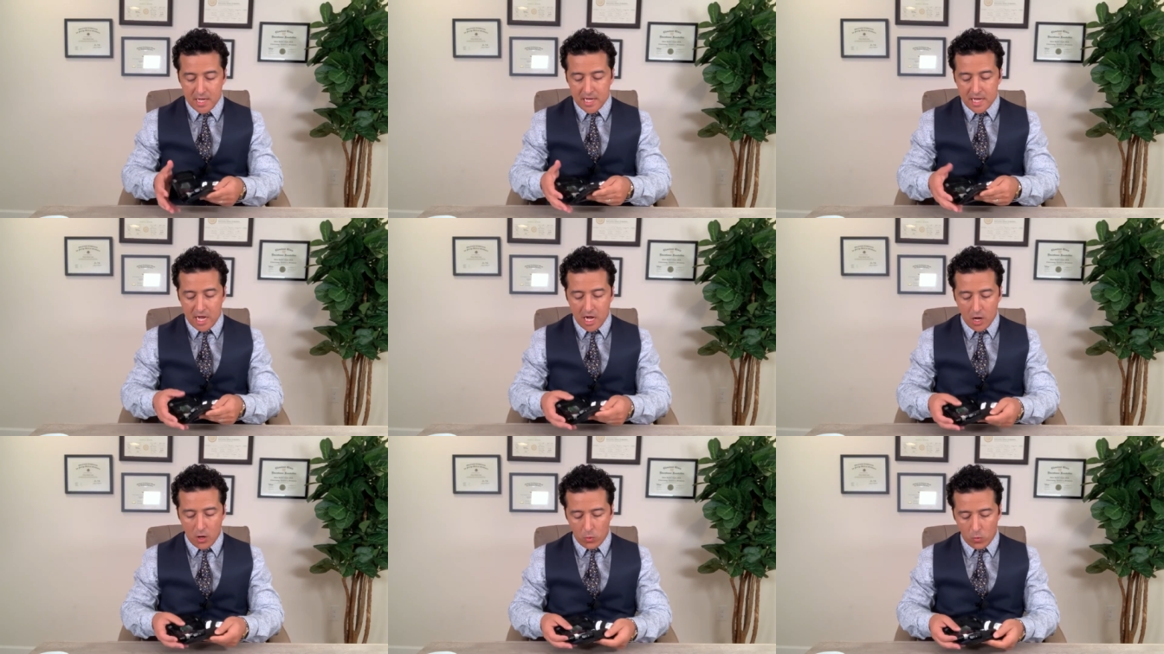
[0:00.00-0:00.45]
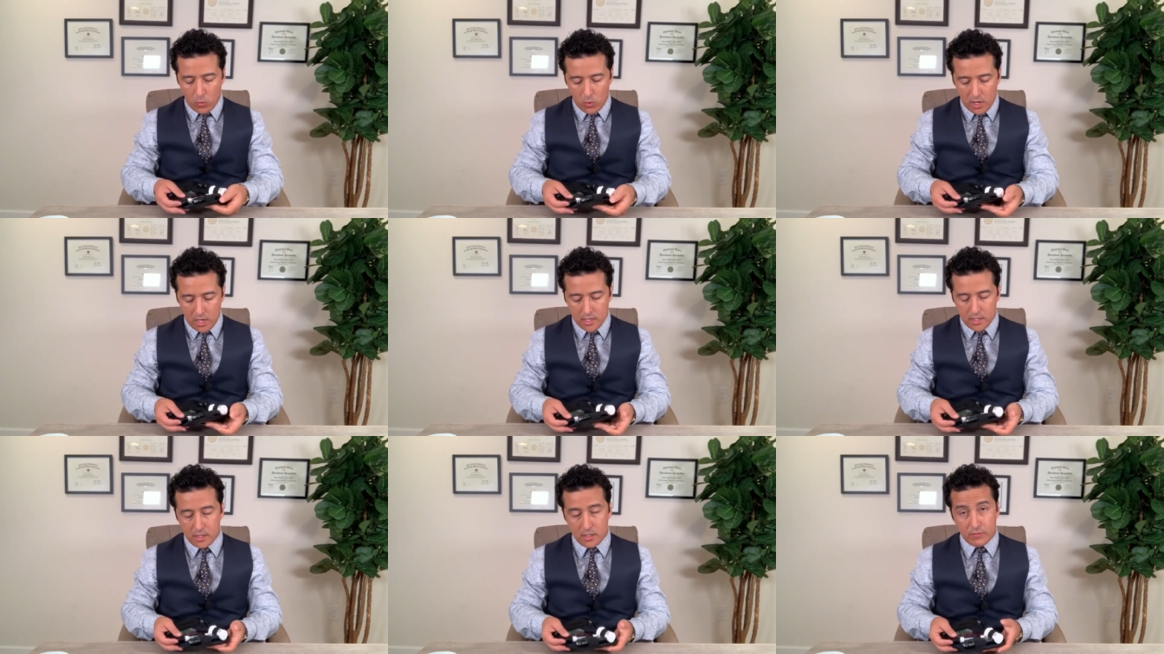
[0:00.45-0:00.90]
now
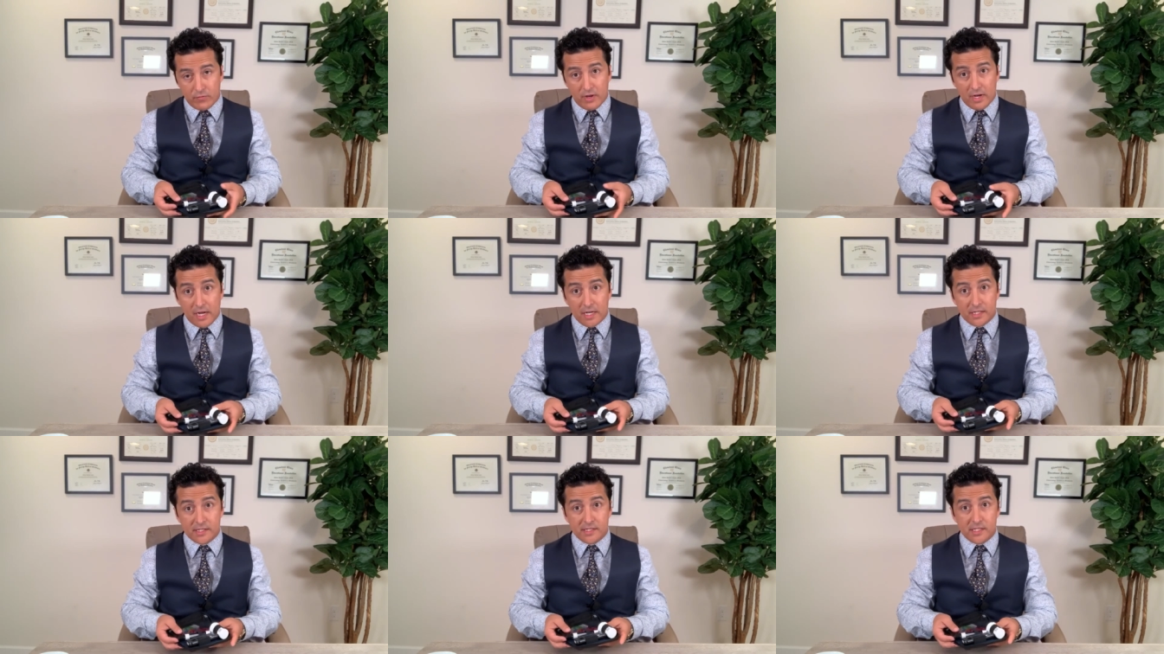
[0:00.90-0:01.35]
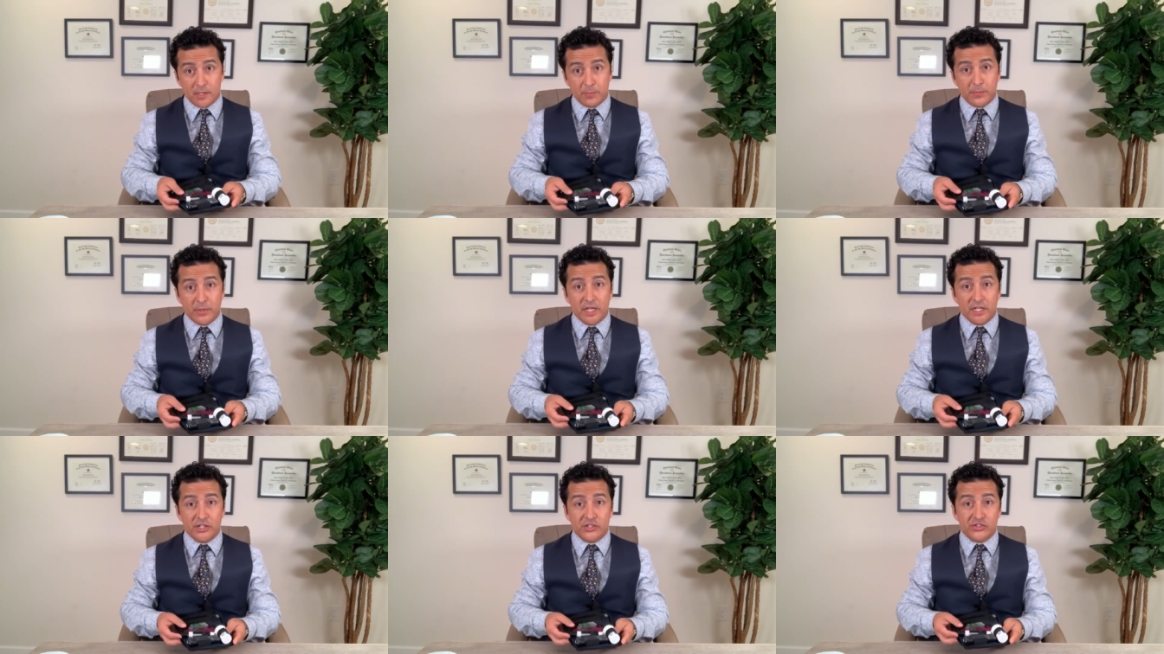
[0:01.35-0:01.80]
when i see
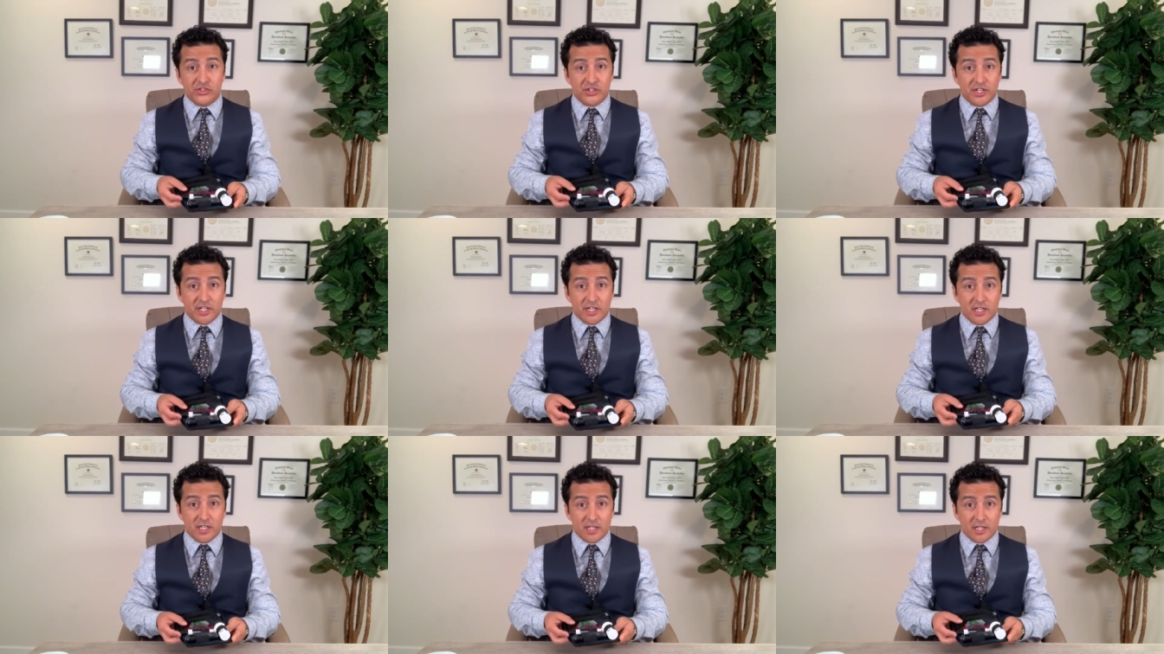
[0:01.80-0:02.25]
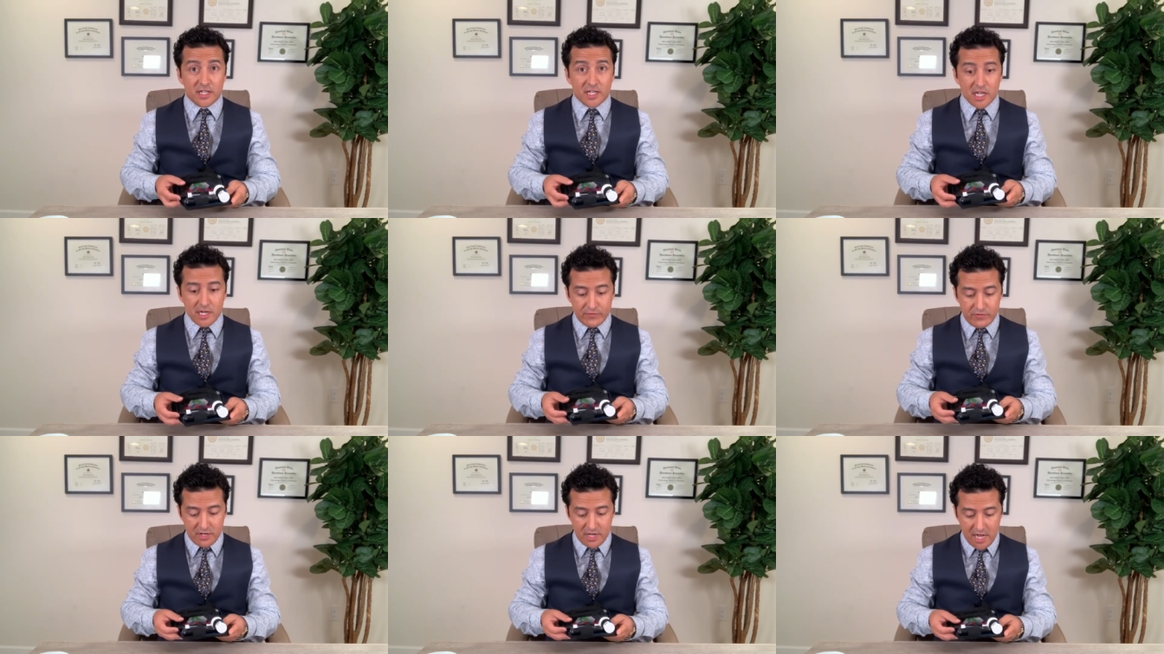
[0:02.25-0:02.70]
patients in the
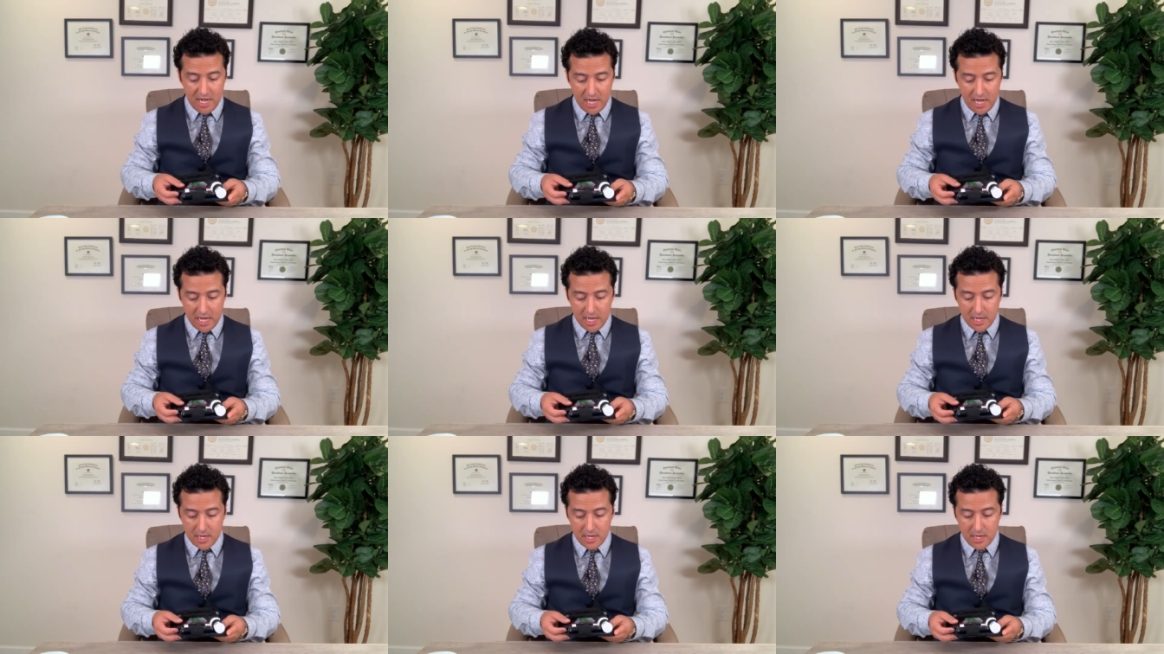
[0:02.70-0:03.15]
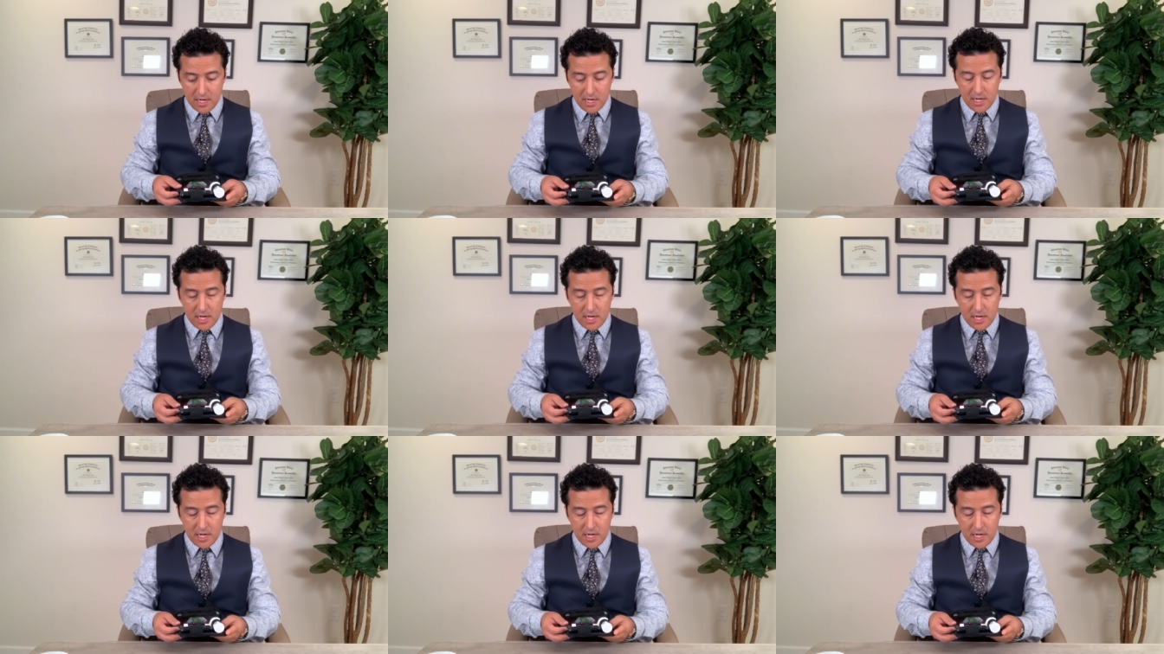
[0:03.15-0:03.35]
clinic every day